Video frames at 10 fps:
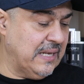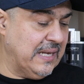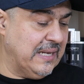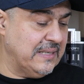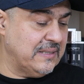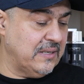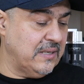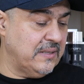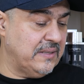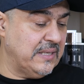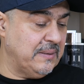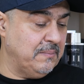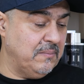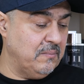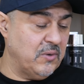And the
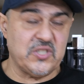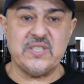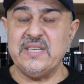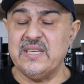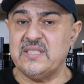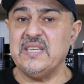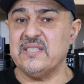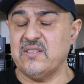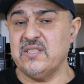muskiness, yes,